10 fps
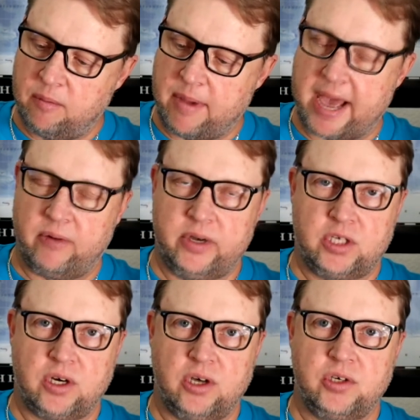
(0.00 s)
battery
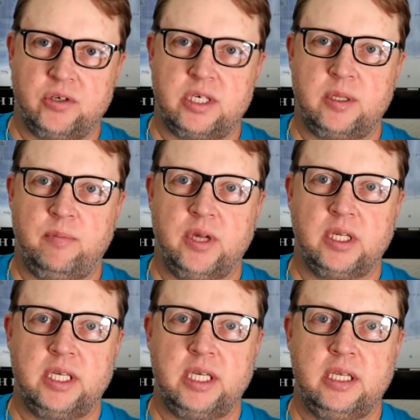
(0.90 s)
charger is the
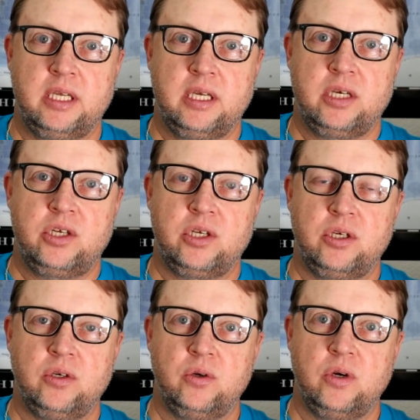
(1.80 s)
ability to